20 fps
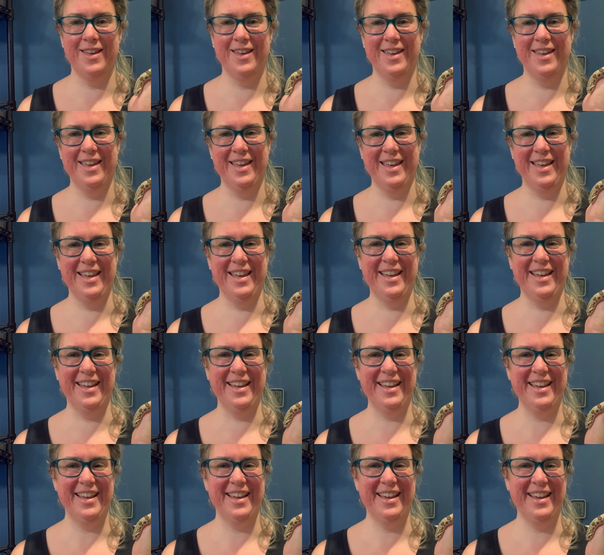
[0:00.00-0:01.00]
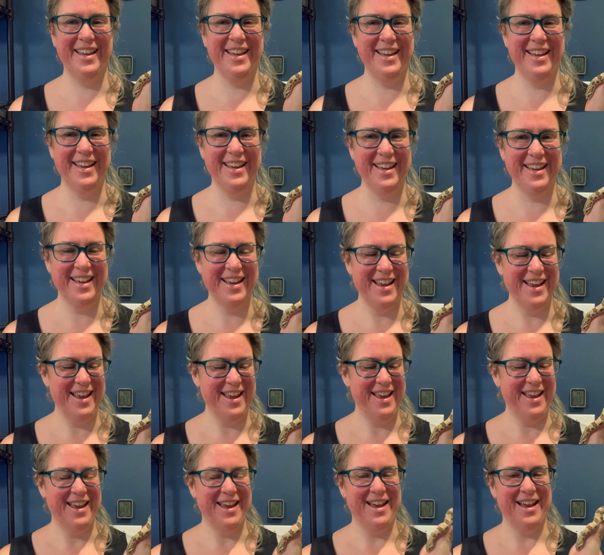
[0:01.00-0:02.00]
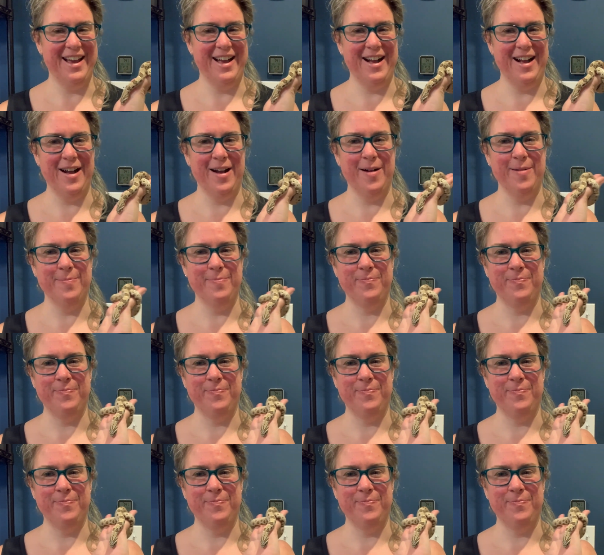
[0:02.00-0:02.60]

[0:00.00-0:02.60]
[no speech]